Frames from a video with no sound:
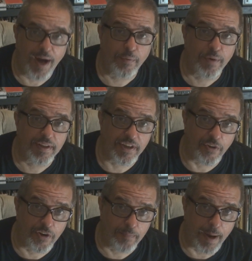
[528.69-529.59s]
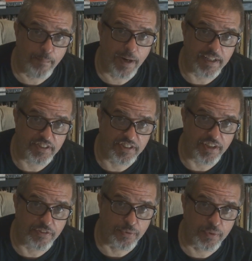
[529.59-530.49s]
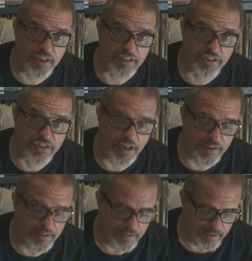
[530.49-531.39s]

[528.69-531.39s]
do I really earn my money sitting through this shit?